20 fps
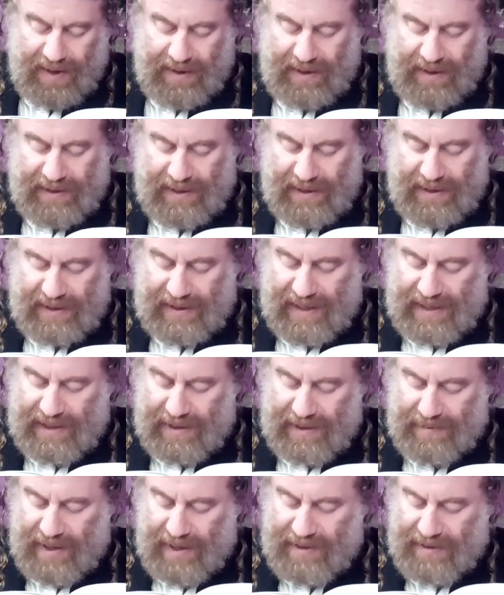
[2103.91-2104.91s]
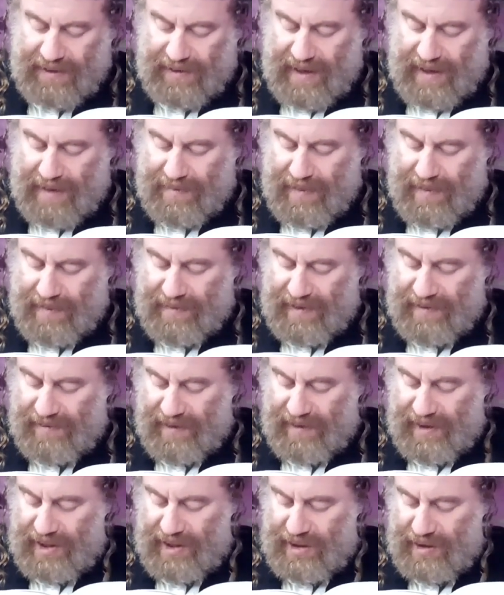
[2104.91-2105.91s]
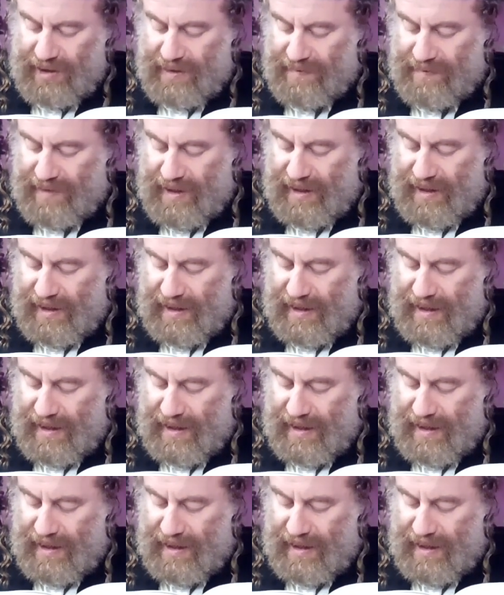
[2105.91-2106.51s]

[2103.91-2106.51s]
This translation based on Rambam definition of the